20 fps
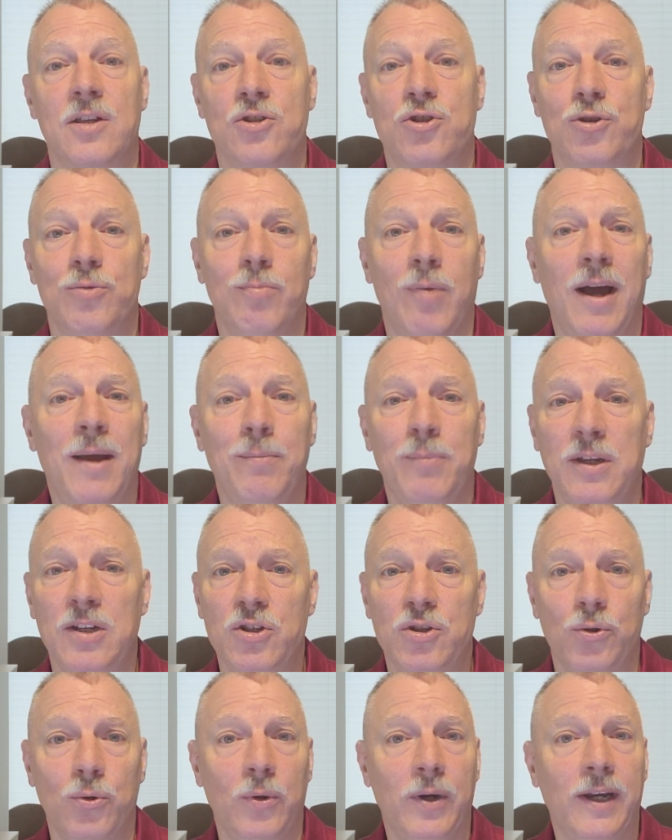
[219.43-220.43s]
that you might be
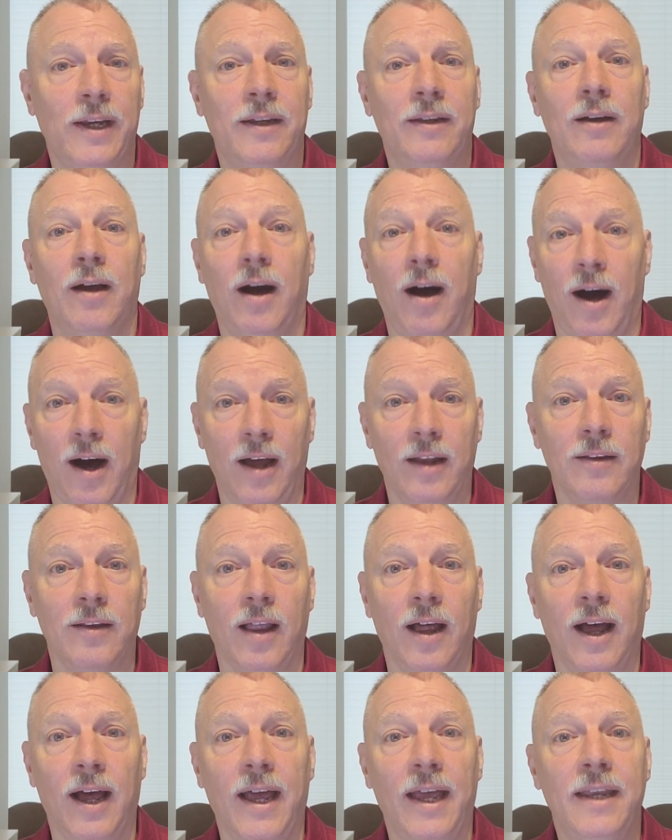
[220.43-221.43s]
doing
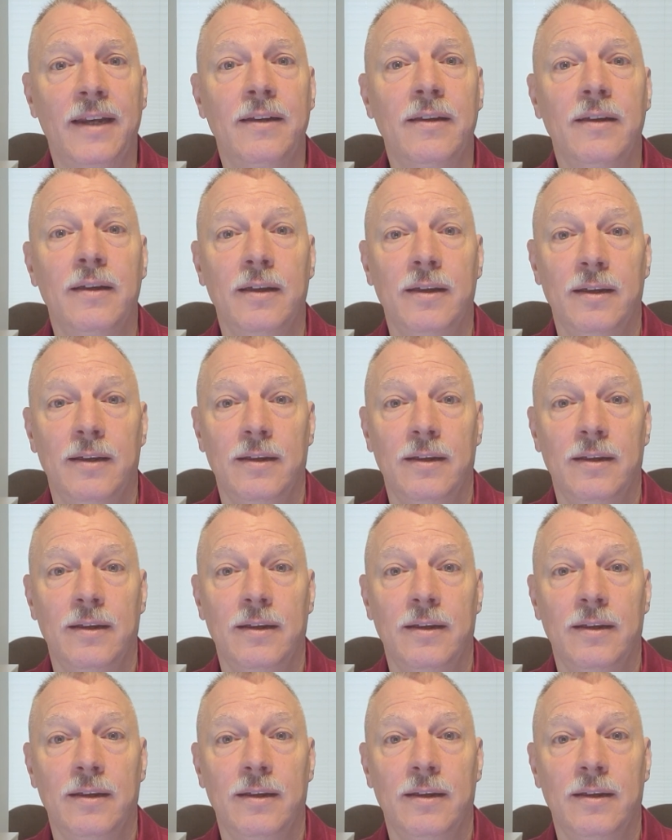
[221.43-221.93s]
online